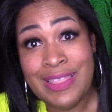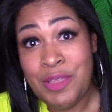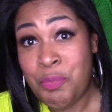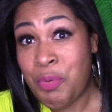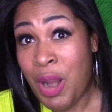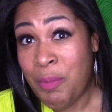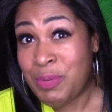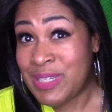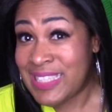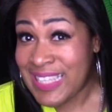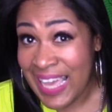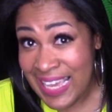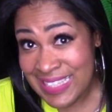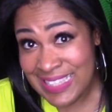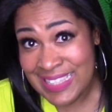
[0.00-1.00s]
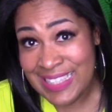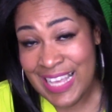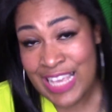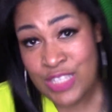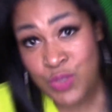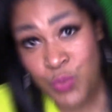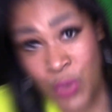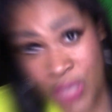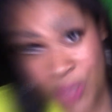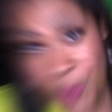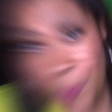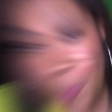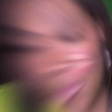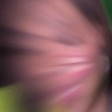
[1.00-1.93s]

the proper sizes as well.